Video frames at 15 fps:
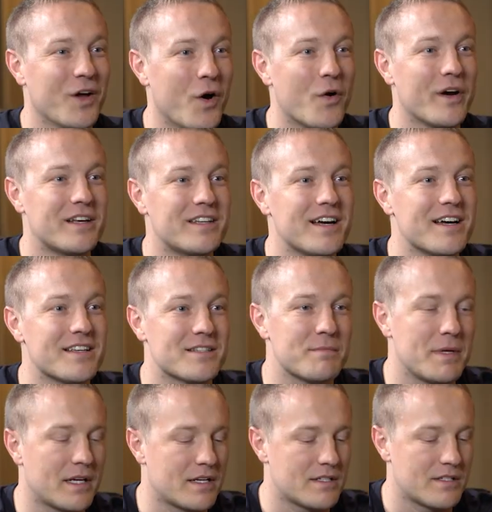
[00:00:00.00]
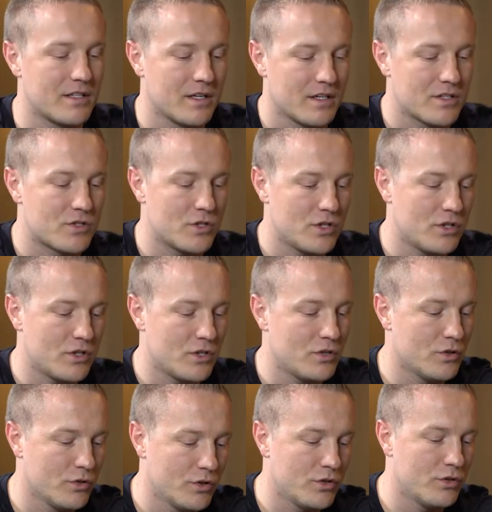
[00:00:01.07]
No, it does. I mean, because so
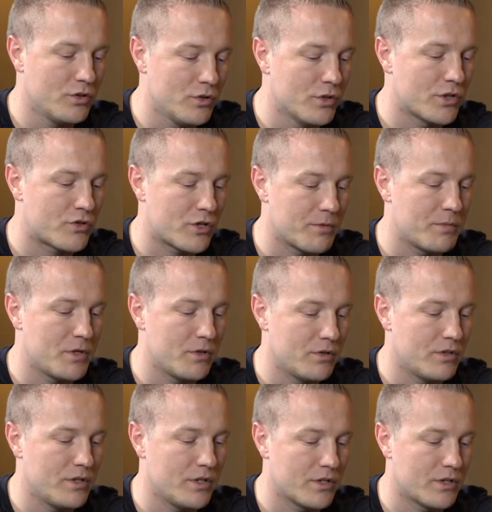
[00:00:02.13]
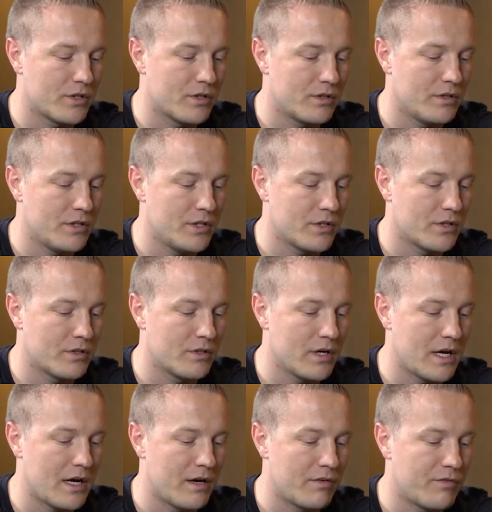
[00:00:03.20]
you do attribute
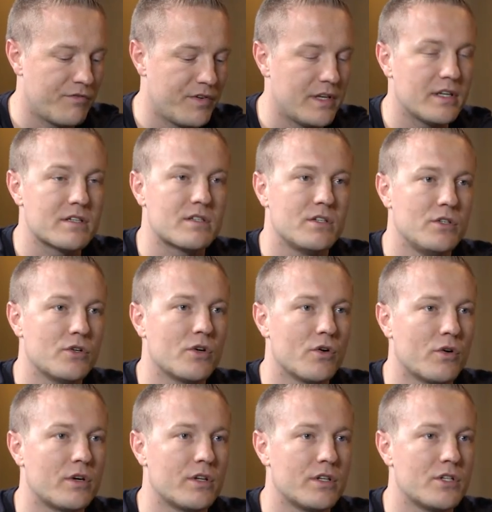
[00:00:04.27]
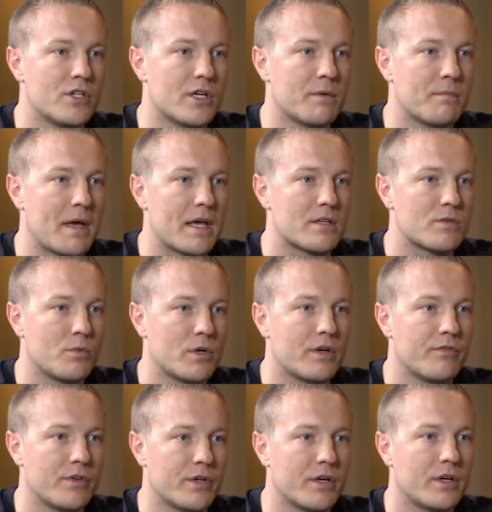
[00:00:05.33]
your fitness and you going to the gym as one
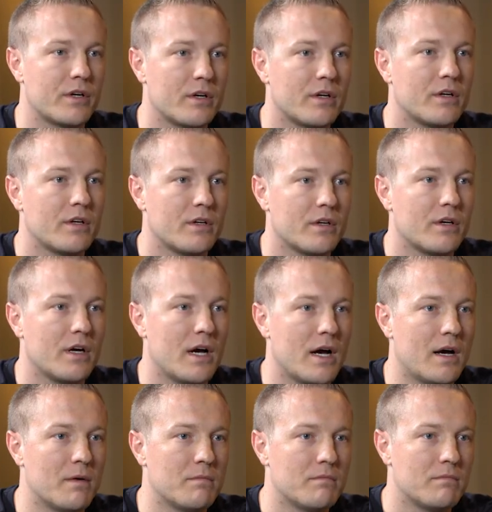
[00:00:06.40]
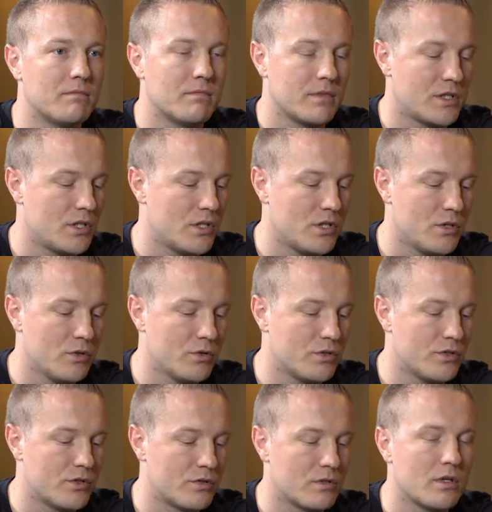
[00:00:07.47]
of your
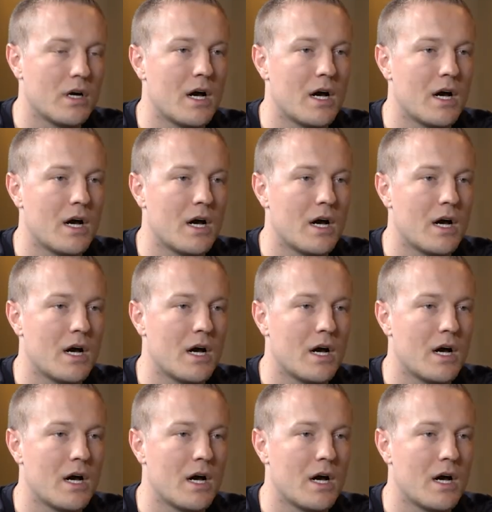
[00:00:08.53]
huge